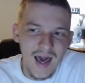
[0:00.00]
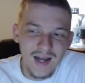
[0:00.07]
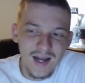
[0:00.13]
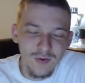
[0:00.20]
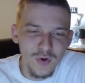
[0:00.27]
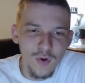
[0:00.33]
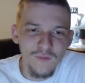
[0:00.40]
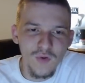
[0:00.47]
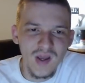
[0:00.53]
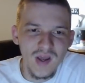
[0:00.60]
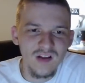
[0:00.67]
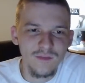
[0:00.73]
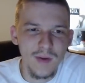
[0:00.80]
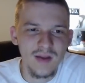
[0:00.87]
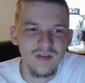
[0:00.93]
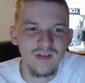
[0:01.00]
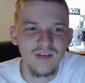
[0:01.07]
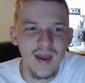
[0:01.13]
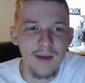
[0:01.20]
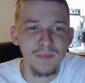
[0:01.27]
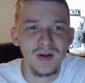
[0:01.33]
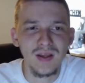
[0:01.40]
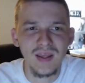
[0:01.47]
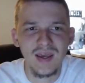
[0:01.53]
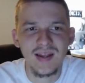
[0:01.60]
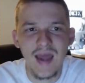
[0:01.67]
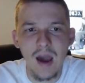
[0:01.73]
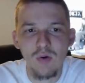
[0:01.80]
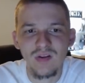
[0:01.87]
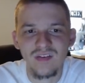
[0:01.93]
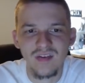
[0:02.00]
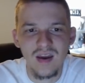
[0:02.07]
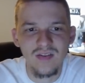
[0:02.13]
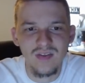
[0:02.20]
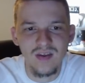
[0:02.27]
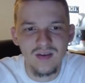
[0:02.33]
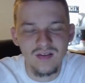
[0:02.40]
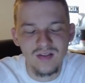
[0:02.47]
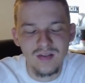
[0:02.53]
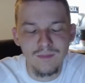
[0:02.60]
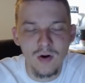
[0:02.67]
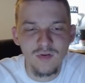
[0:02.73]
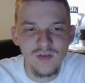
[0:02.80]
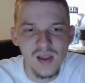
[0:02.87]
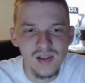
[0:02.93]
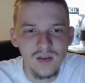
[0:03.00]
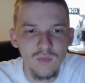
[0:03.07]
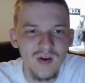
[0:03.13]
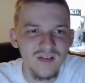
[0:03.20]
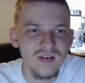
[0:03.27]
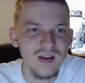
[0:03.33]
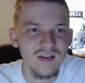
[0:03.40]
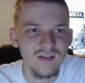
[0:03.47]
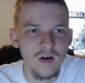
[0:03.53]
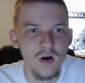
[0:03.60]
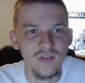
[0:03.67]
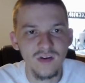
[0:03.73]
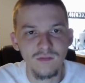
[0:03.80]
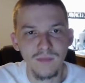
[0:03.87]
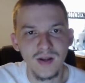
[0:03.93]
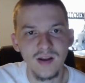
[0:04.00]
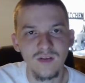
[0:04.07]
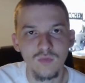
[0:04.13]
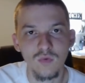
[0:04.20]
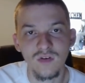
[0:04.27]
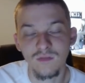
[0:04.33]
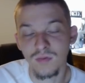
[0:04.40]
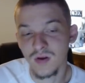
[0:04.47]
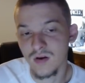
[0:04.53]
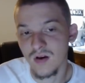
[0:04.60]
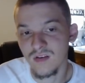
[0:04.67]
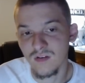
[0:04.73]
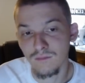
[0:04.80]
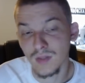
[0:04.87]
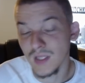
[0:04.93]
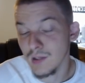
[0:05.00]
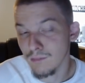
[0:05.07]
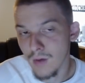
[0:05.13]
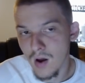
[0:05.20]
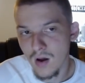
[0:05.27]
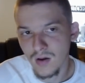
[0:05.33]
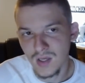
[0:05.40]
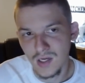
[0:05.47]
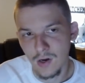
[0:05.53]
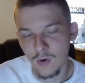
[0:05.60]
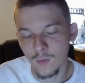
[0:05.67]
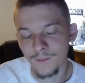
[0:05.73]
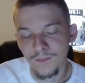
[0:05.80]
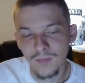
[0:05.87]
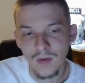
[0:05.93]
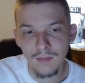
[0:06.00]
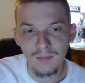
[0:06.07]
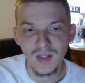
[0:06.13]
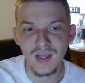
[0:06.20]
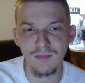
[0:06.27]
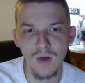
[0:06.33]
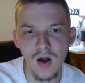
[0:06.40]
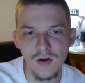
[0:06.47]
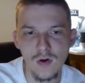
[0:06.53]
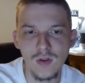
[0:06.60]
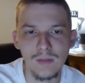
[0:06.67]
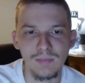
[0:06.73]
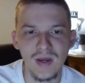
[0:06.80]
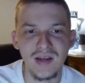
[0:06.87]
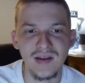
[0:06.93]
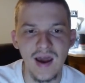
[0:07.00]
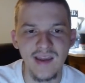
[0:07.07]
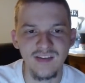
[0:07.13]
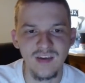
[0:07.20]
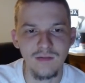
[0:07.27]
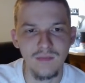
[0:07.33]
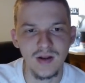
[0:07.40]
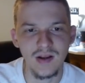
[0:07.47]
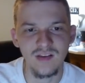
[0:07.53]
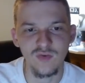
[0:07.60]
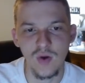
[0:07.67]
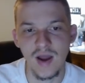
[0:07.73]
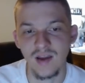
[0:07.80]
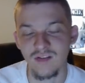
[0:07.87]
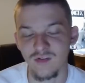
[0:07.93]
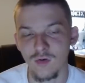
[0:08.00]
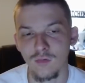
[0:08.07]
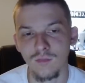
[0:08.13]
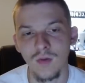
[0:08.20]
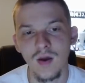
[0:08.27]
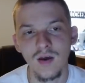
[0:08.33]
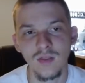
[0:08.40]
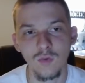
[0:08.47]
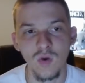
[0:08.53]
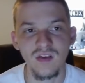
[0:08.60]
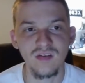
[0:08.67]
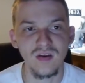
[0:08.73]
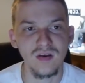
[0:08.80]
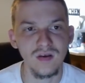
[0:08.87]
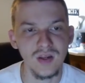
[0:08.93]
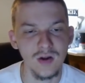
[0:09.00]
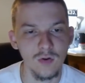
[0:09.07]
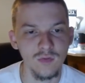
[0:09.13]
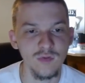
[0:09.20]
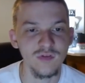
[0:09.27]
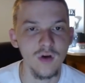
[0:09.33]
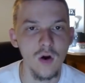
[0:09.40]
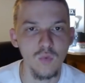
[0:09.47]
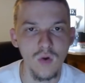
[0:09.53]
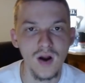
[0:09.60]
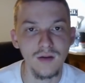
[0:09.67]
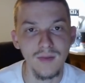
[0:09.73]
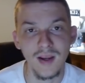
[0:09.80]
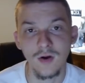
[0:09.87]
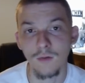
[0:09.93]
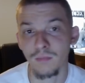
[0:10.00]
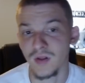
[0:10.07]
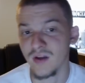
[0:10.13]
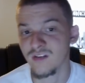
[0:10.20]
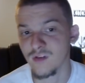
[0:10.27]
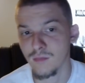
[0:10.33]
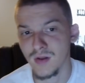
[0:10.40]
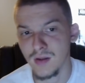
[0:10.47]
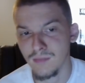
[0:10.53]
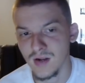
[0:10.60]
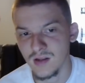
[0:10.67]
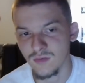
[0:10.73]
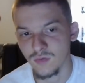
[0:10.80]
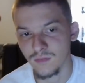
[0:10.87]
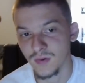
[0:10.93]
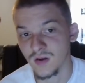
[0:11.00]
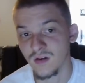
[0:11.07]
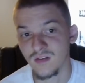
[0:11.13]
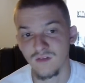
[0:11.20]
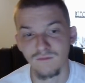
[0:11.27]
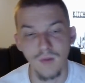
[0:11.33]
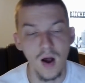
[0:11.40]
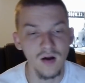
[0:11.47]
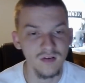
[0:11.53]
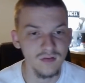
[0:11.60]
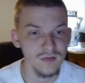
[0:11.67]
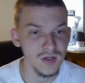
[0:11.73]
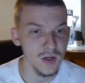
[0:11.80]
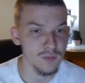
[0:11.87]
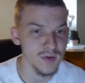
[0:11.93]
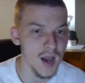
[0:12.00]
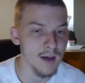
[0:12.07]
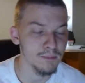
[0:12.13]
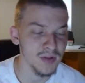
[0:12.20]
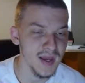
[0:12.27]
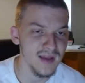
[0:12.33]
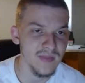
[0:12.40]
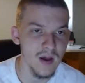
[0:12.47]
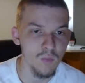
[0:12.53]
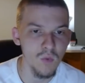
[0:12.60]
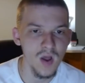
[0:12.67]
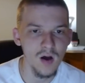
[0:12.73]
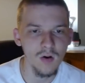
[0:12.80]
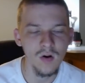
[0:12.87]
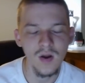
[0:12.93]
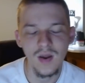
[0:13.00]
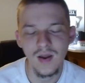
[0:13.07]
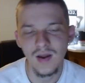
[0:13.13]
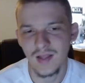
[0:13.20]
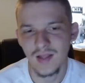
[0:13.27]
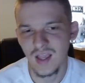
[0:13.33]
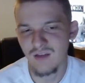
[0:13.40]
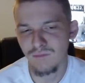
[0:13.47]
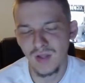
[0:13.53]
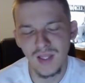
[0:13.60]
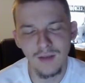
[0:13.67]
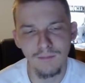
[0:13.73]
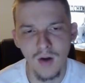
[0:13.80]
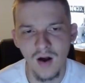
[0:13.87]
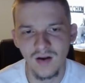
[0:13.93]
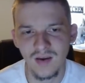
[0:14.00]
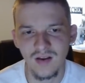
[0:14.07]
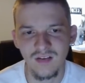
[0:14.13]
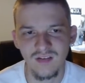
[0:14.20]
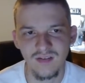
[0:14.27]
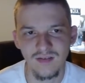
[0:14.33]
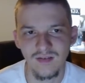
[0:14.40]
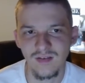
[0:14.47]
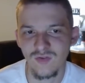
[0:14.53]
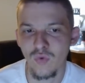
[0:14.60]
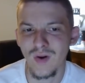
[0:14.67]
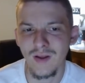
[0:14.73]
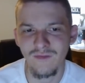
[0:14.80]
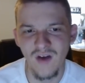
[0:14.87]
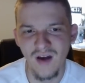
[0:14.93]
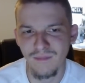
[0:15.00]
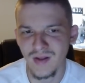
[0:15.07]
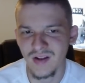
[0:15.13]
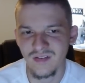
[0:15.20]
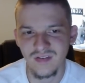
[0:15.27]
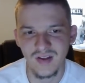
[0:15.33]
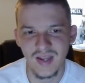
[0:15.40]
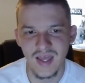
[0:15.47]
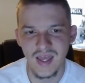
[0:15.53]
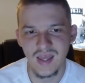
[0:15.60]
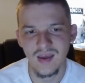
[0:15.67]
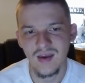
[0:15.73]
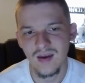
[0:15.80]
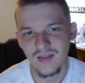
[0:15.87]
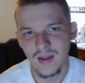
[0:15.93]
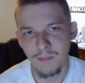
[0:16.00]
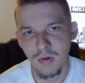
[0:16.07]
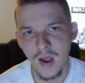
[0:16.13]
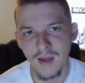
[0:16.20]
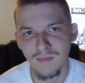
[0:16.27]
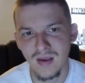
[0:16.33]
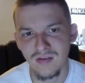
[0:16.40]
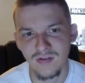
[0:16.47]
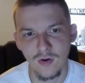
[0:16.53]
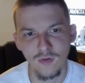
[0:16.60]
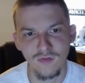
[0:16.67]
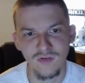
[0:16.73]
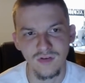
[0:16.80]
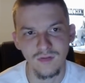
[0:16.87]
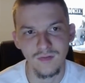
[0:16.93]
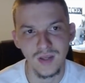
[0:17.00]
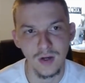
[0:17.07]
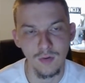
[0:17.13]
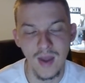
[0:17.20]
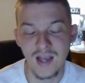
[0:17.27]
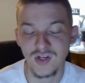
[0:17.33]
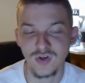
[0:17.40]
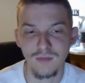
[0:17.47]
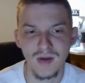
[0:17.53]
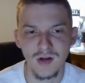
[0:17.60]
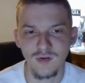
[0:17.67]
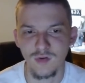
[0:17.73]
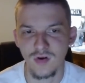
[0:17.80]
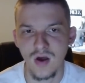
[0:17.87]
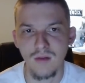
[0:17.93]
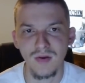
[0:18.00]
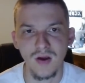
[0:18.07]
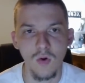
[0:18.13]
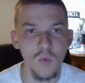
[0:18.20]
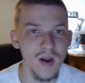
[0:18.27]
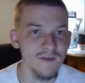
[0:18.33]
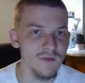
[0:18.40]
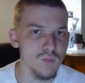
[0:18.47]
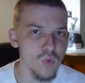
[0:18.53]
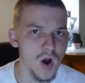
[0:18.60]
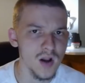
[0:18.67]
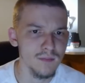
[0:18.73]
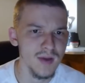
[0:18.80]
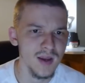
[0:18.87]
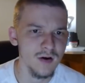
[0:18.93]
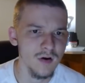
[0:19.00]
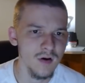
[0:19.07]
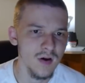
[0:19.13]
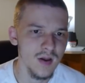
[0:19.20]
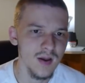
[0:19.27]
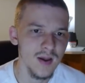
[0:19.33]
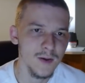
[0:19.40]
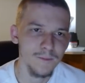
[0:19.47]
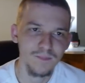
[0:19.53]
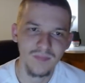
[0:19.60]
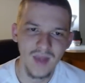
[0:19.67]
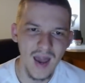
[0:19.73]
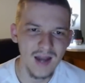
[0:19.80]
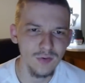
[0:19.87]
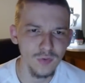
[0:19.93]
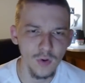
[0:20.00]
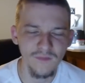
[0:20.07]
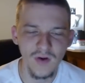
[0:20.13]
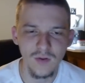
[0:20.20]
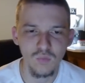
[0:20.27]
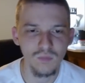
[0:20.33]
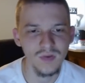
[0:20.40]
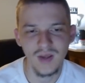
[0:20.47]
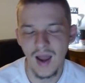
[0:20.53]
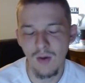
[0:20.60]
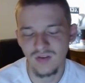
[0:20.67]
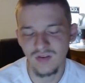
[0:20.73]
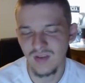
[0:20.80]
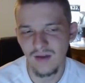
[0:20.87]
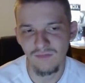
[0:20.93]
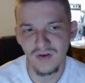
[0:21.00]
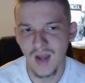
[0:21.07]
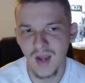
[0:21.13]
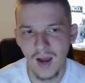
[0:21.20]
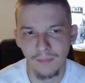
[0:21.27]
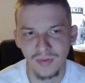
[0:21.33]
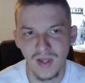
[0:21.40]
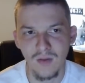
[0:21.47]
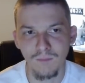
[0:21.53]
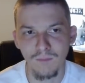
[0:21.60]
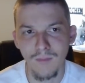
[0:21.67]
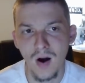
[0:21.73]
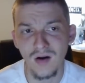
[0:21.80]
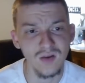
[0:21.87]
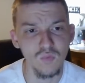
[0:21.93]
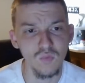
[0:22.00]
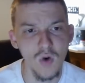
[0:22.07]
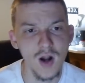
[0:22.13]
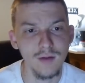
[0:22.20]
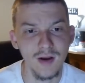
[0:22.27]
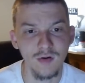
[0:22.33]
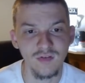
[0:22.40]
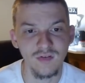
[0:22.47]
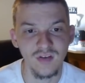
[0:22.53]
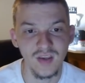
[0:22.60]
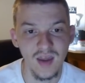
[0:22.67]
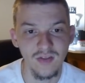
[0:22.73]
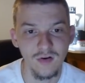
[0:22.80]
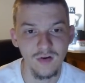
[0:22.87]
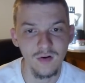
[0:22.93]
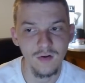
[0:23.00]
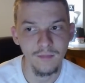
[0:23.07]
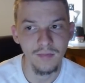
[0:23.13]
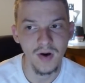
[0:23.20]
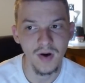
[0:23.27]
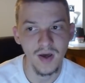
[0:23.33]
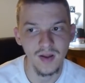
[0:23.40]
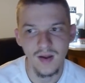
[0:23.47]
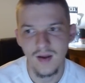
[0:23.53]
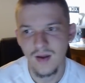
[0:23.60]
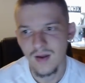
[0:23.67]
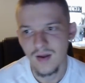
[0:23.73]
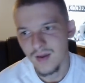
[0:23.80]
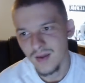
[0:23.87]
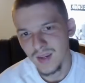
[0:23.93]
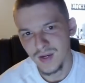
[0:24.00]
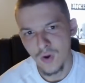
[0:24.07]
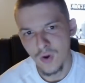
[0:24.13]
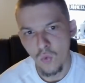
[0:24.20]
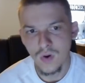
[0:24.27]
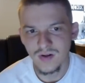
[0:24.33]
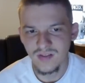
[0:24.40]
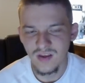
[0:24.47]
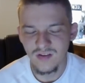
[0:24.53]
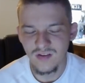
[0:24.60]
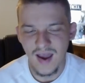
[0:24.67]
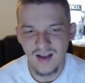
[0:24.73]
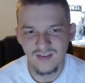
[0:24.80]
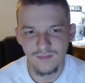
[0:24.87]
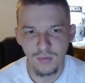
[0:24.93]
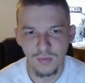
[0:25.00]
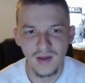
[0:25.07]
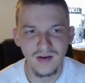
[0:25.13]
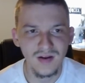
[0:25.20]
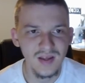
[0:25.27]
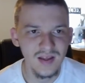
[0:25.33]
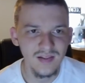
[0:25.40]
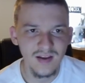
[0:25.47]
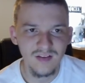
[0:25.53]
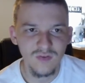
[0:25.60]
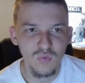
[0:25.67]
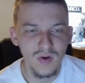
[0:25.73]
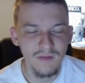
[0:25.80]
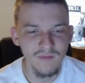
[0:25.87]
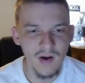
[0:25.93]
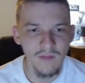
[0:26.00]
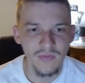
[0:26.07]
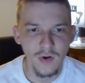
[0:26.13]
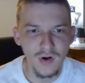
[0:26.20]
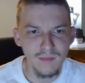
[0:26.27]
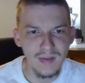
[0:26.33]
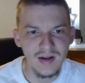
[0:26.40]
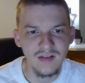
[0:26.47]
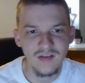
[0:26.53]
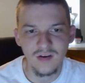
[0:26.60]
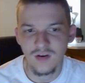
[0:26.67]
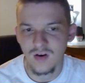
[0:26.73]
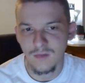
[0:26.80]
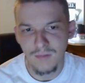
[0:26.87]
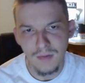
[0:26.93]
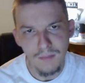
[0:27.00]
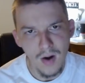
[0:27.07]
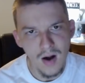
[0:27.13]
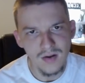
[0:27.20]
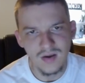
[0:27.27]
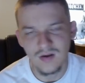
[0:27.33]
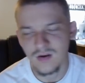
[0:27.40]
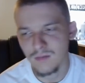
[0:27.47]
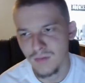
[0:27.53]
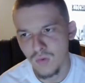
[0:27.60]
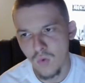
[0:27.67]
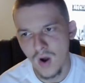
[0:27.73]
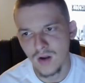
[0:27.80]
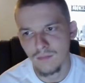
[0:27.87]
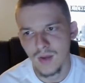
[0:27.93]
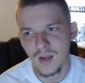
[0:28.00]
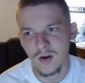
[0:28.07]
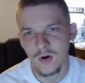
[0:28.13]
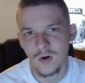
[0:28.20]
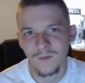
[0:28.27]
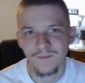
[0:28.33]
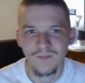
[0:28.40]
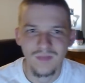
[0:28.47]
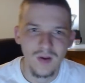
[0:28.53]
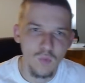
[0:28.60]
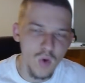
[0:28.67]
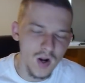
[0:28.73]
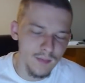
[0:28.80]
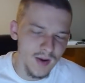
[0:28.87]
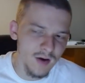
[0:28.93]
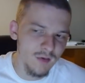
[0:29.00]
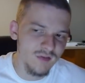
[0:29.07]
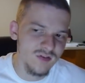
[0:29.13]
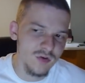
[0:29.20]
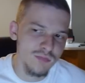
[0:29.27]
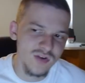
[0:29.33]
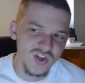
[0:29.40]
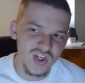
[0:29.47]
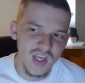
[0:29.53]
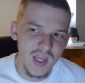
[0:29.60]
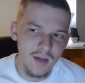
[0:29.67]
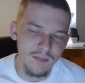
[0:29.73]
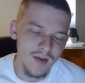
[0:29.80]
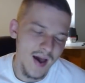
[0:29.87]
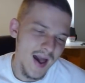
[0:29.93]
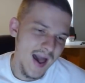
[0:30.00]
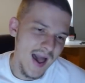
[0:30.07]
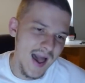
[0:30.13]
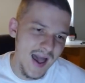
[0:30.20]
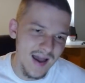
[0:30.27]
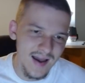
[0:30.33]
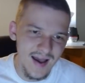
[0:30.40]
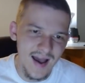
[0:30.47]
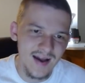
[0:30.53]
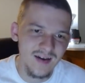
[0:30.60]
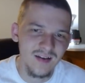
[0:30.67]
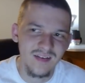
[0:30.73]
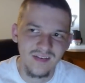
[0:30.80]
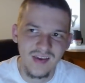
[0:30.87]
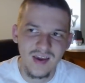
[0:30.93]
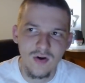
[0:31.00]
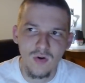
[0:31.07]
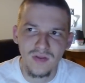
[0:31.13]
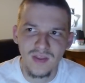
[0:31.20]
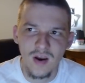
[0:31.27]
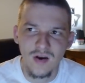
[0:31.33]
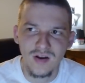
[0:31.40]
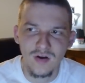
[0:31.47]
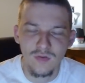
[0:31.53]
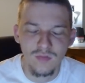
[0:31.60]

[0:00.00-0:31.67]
I don't know if we can expect this to happen again. I would say that the most likely reason he saw these minutes was because of Malik Monk. You know, Malik Monk only played 19 minutes, so I assume the reason you know you saw Wanamaker play so many minutes was because of Monk's you know not playing that well. Like if Malik Monk gets 25 minutes today, that probably means those you know extra minutes are coming away from Wanamaker. I don't know if I'd I would definitely not play Monk and Wanamaker together, but you know, one of these guys is probably going to get like 25, 30 minutes. It could be Monk. It could be Wanamaker. Wanamaker's super cheap. I could see going there. You know,